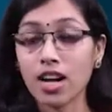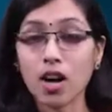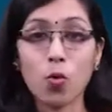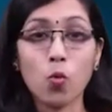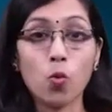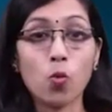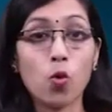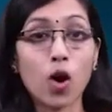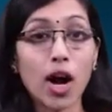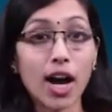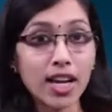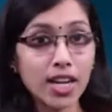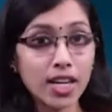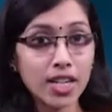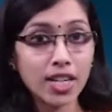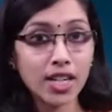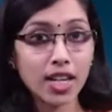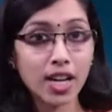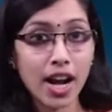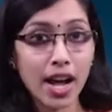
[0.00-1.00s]
a
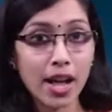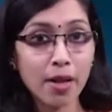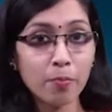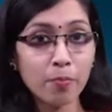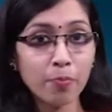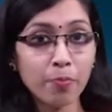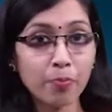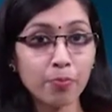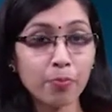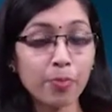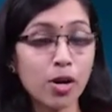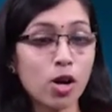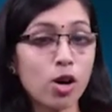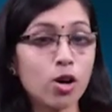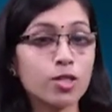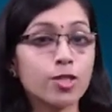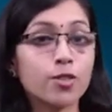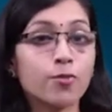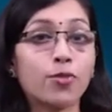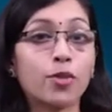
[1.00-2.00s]
violent crime
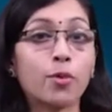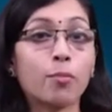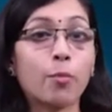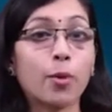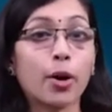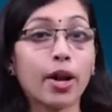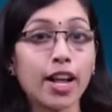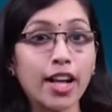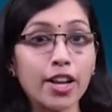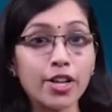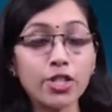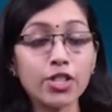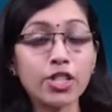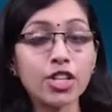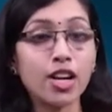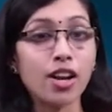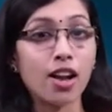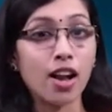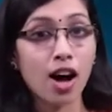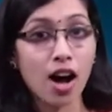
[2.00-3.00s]
because of the
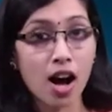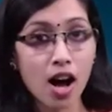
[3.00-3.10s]
potential